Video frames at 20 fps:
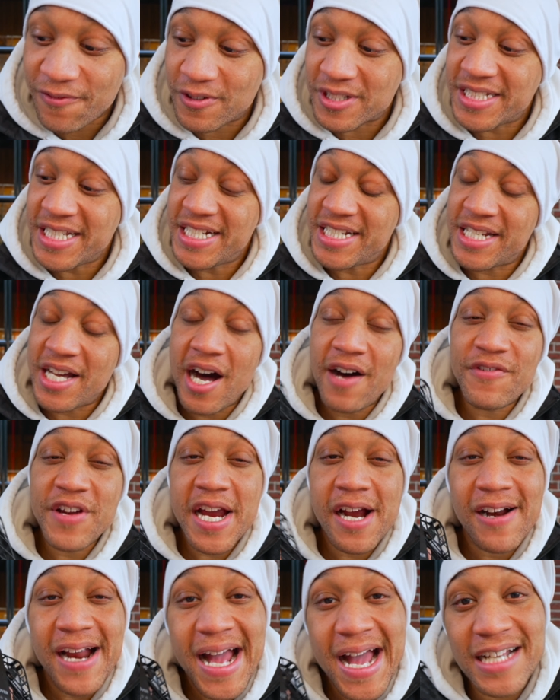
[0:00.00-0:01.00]
for sending the Hover
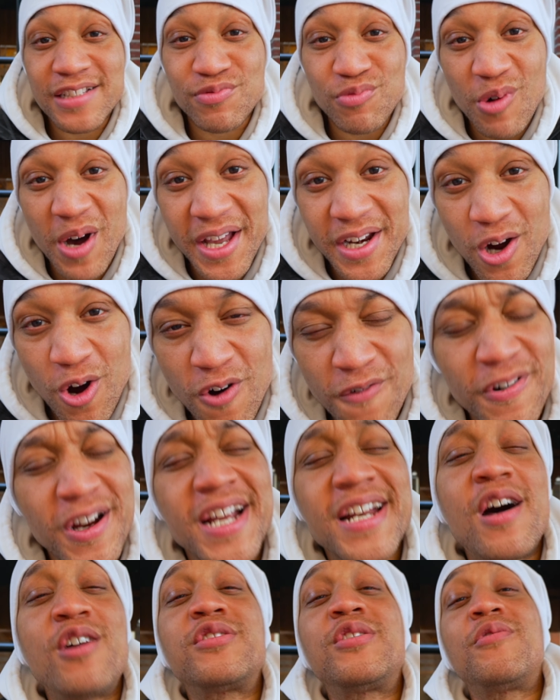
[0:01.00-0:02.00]
Air X1 over
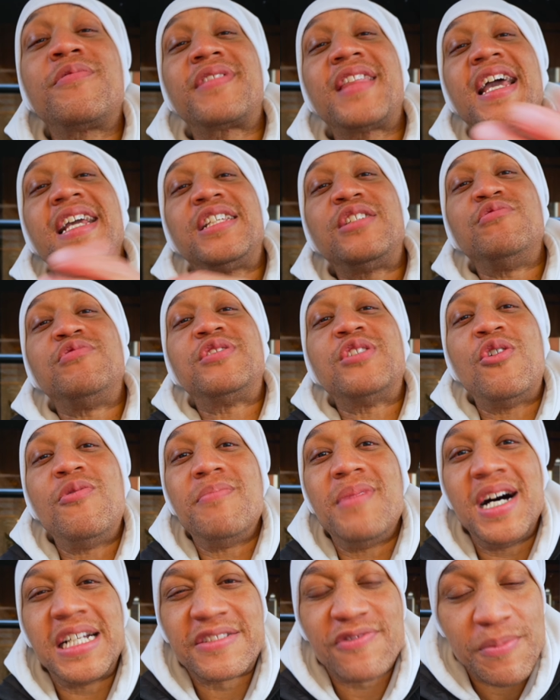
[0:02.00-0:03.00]
and also thank you so
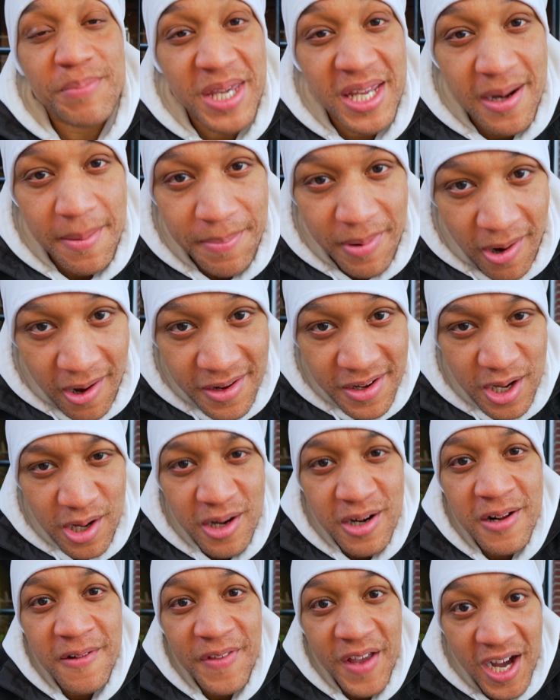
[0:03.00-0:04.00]
much for being a partner
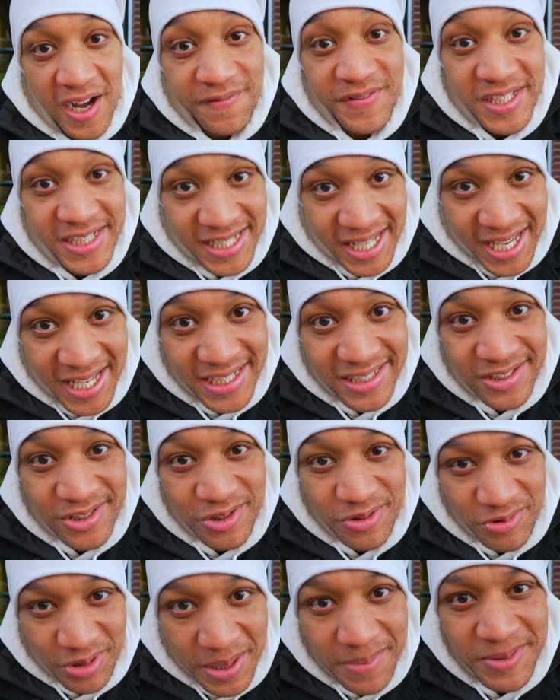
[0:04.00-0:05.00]
of today's
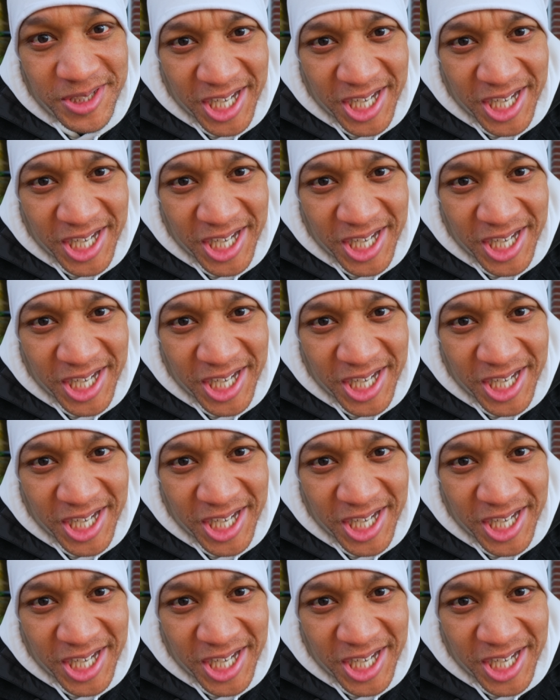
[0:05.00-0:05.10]
drip